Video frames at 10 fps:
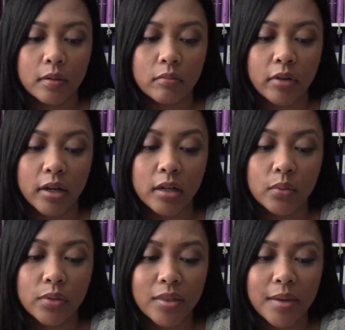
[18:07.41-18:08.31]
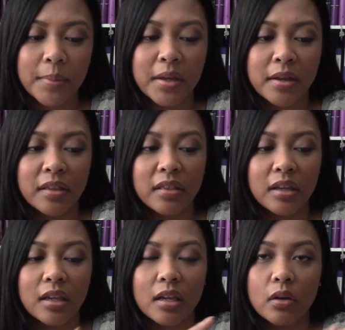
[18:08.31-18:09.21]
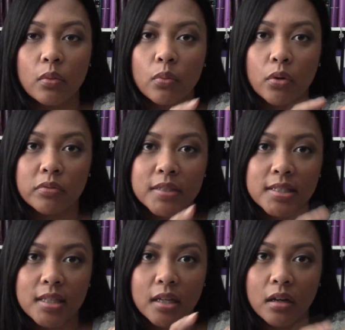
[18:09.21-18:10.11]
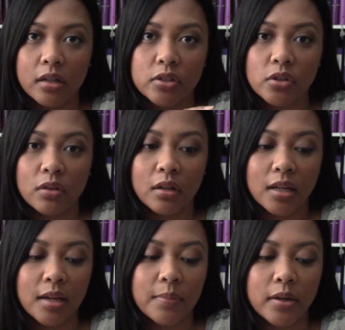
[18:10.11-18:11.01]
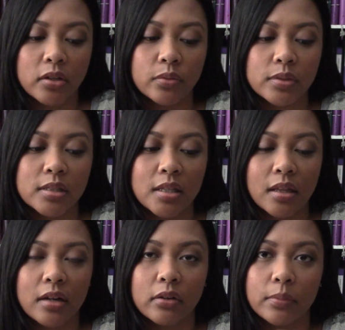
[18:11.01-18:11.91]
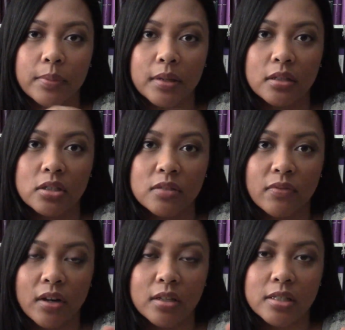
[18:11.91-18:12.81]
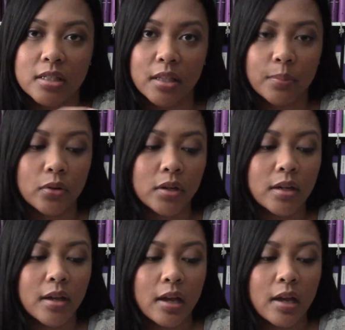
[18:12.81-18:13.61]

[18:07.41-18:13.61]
writing with them, the ink won't stick onto the nib, and you will see that it'll be just very slippery.